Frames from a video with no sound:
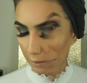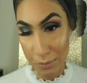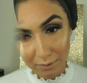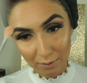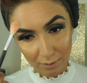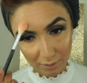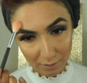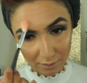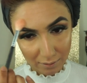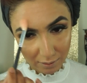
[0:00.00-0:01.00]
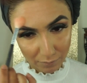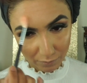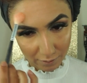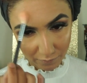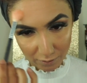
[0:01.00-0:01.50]
and
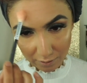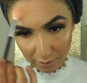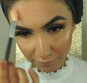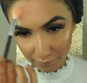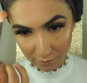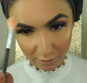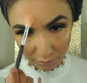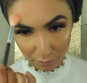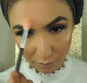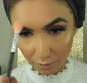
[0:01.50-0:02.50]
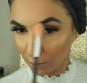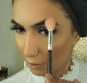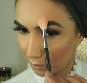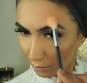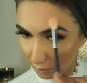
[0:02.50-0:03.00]
whatever's left I go
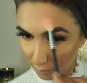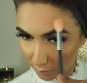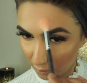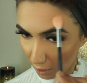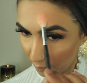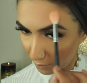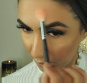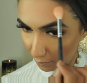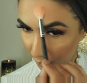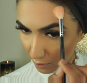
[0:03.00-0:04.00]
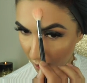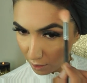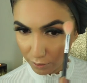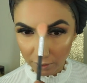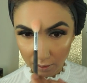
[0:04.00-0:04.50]
on top of the
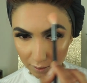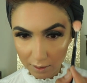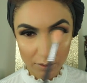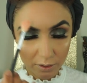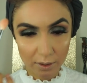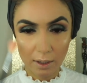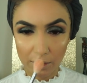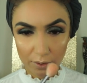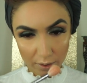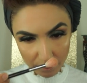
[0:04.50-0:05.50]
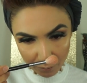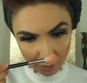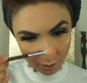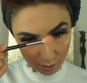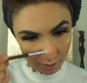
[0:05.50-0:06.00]
brows. Like, these are the areas
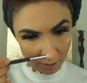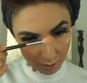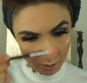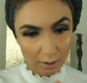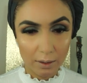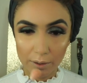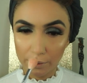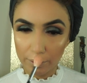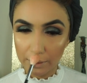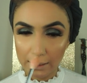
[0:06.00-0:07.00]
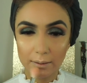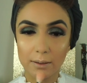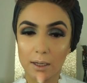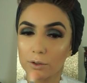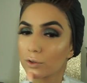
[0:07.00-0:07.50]
where light
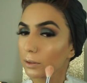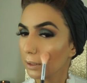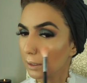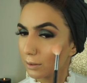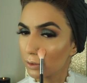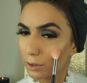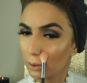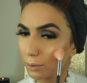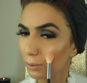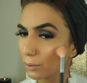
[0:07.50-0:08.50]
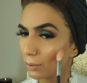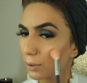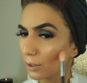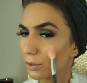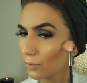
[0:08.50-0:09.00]
naturally hits your
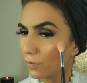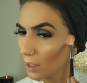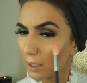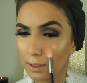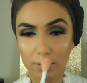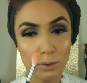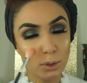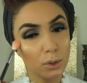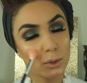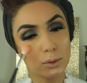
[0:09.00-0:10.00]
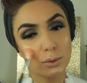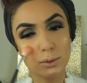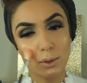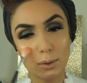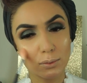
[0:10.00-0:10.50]
face,
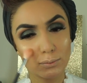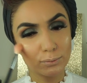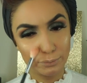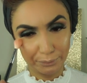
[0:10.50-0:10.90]
so